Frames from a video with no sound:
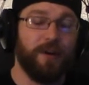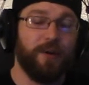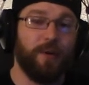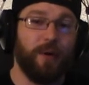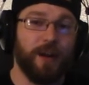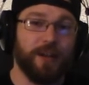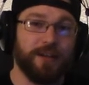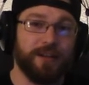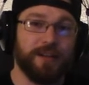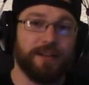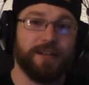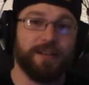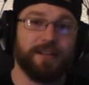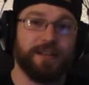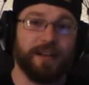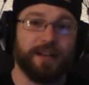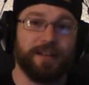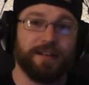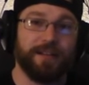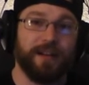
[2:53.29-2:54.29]
Watching it the
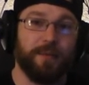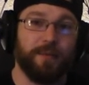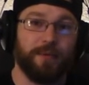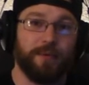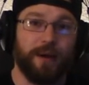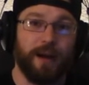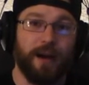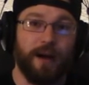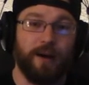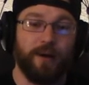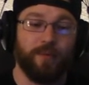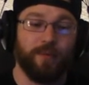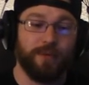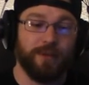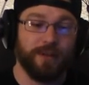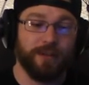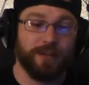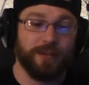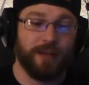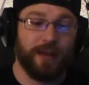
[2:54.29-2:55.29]
second time around
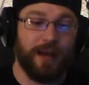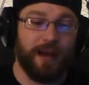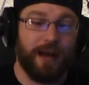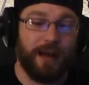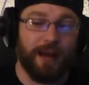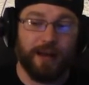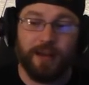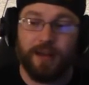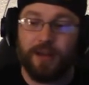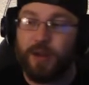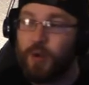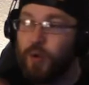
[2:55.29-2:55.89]
was, uh,